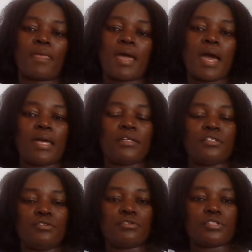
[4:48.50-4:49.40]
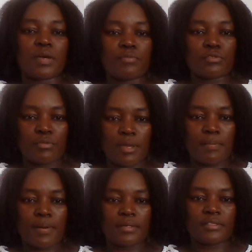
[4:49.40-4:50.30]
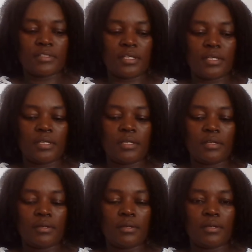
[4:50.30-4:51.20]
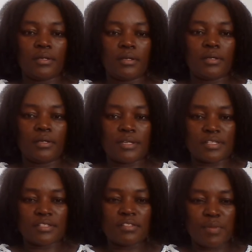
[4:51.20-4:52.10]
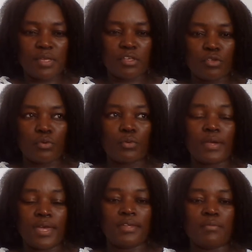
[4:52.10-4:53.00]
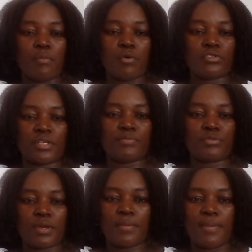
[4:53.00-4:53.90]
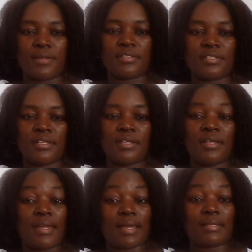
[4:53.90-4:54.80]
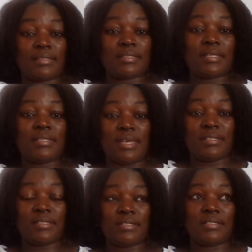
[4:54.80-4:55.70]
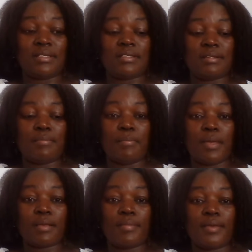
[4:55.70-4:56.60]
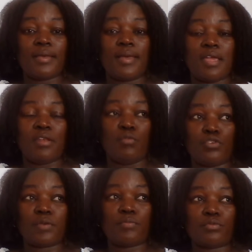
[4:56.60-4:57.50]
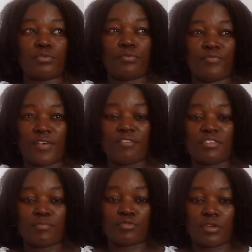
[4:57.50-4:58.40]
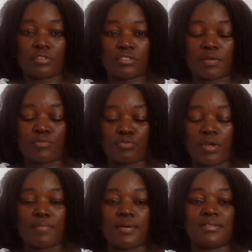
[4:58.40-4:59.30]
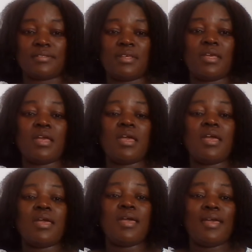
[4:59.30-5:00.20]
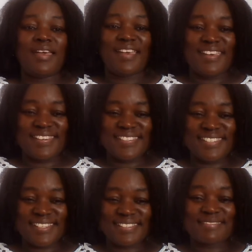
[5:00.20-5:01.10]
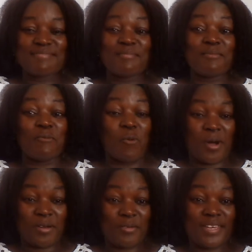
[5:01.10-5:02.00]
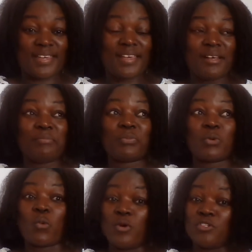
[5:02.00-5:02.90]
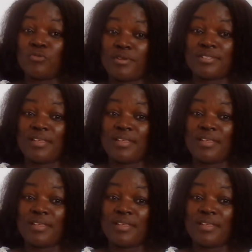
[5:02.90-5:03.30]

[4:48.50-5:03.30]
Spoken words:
hide new subscribers. Does it make you gain more subscribers? Like I say, yes, it did make me gain more 5 subscribers in just 1 week, which was